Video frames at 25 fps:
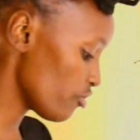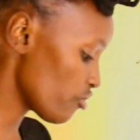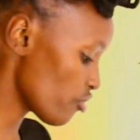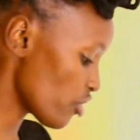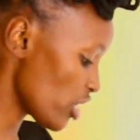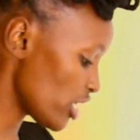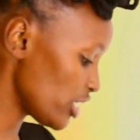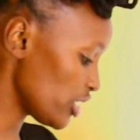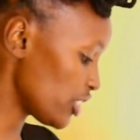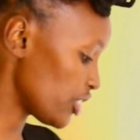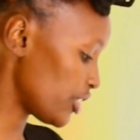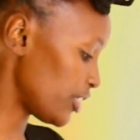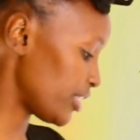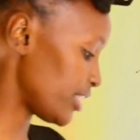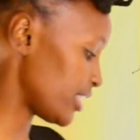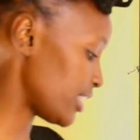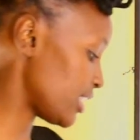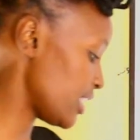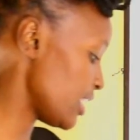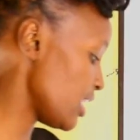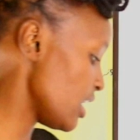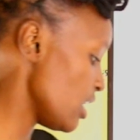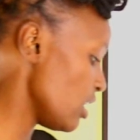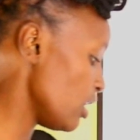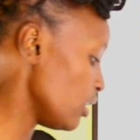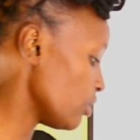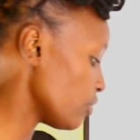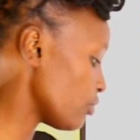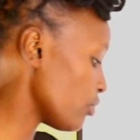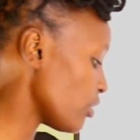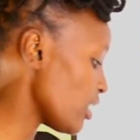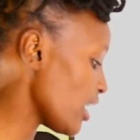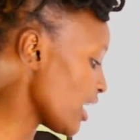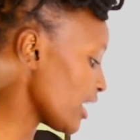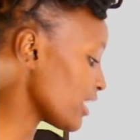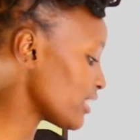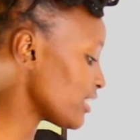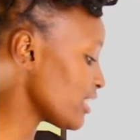trenches, to
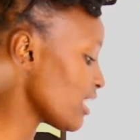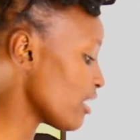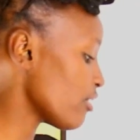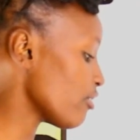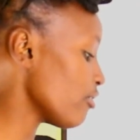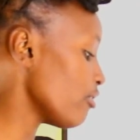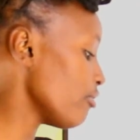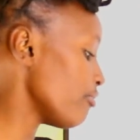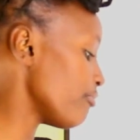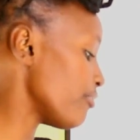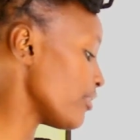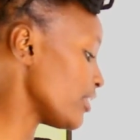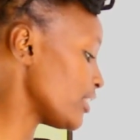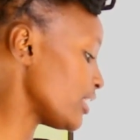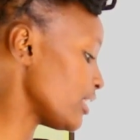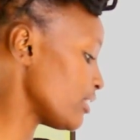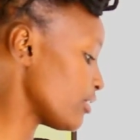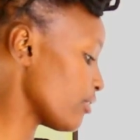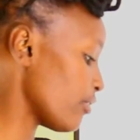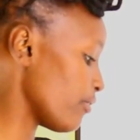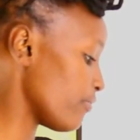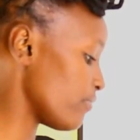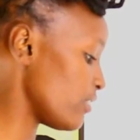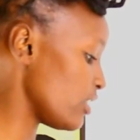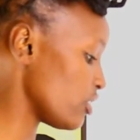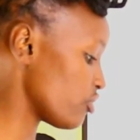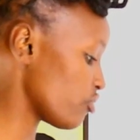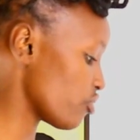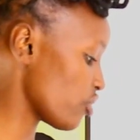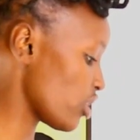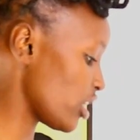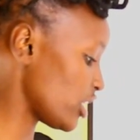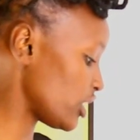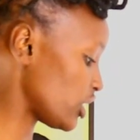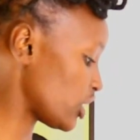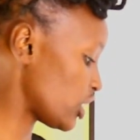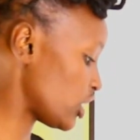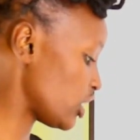the external faces of the
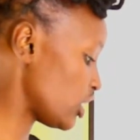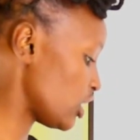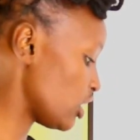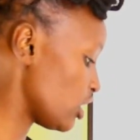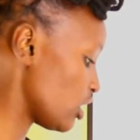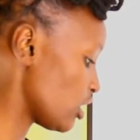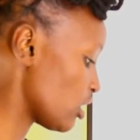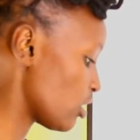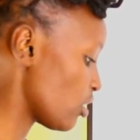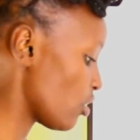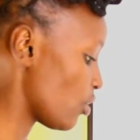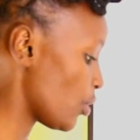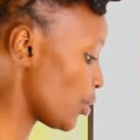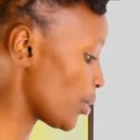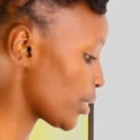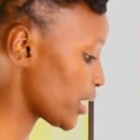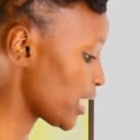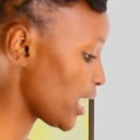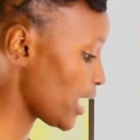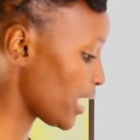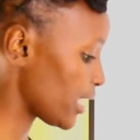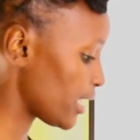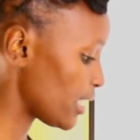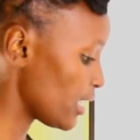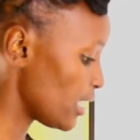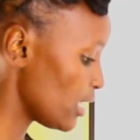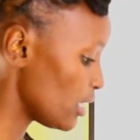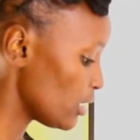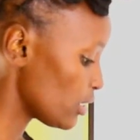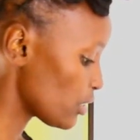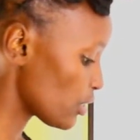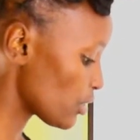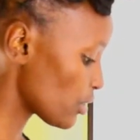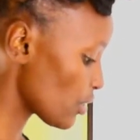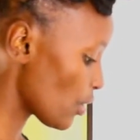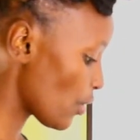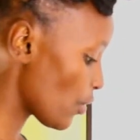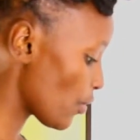trench. Okay,
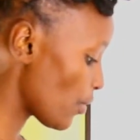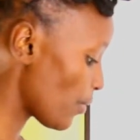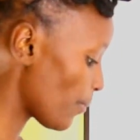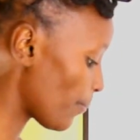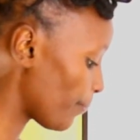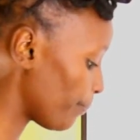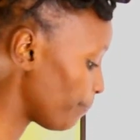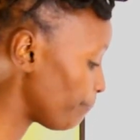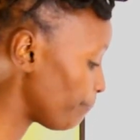so